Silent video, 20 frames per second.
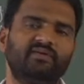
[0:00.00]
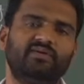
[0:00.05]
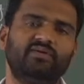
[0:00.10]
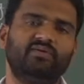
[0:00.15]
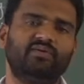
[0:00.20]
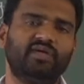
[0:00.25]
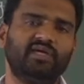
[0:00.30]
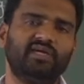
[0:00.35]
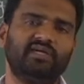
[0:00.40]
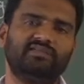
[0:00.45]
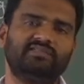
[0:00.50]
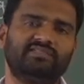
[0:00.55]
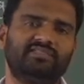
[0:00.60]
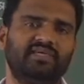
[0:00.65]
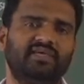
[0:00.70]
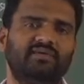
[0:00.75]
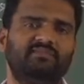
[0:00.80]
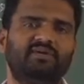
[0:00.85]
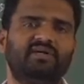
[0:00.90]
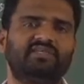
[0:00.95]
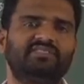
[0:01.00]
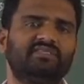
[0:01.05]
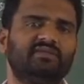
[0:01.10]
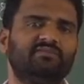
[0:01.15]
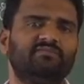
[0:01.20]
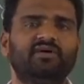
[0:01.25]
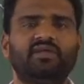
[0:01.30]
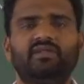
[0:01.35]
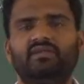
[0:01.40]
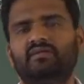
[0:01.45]
Okay, same mass
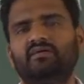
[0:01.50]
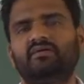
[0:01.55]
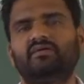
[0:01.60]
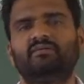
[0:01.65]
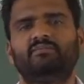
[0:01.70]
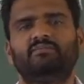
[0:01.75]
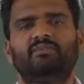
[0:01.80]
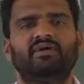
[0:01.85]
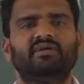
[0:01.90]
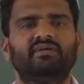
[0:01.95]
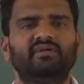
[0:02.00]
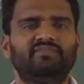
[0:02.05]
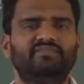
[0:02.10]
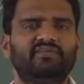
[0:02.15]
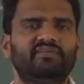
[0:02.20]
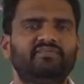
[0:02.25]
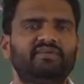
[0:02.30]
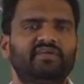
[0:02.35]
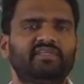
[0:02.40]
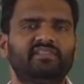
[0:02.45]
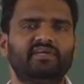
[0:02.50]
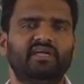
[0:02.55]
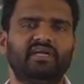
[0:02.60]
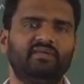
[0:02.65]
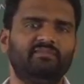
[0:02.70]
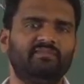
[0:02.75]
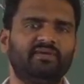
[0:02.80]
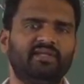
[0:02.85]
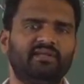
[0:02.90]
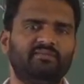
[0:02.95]
number but differ with
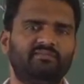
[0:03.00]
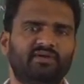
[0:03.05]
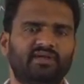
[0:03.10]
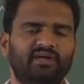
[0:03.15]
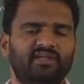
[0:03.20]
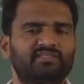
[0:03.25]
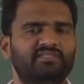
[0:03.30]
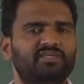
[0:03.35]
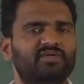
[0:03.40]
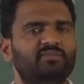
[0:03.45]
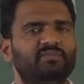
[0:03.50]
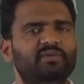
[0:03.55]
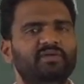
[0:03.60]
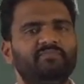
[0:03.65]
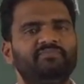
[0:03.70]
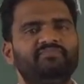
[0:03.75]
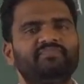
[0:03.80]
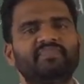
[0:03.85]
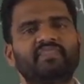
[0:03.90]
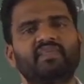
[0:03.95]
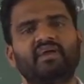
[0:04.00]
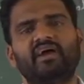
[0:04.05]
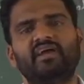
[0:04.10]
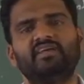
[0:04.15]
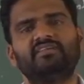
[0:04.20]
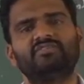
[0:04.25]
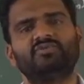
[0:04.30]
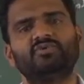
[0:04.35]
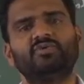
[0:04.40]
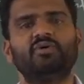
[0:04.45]
atomic number are said to be
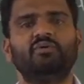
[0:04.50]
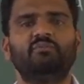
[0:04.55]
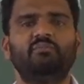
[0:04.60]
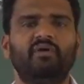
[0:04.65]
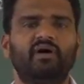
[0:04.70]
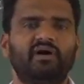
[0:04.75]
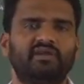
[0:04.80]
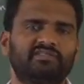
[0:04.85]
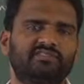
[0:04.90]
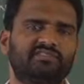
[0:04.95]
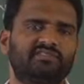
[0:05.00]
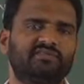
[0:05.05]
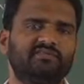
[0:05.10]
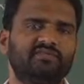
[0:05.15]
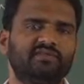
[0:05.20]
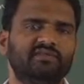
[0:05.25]
isobars.